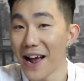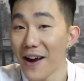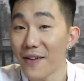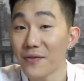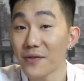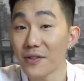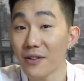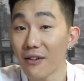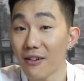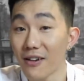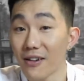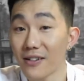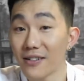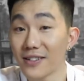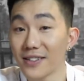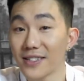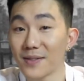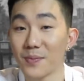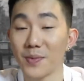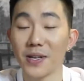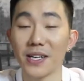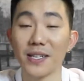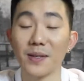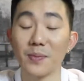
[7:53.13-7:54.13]
after
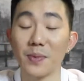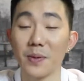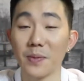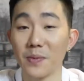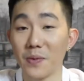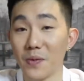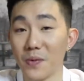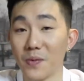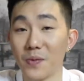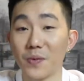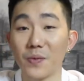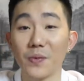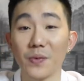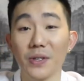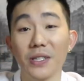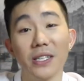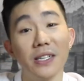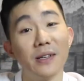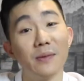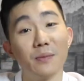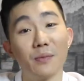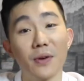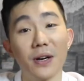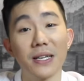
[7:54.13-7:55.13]
ours because people were
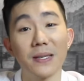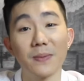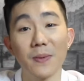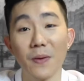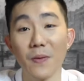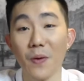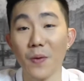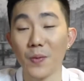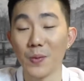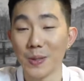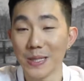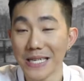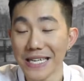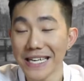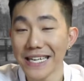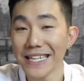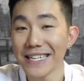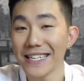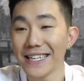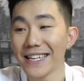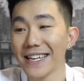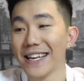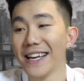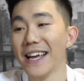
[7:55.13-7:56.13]
really impressed by what we
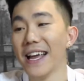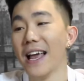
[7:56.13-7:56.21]
did.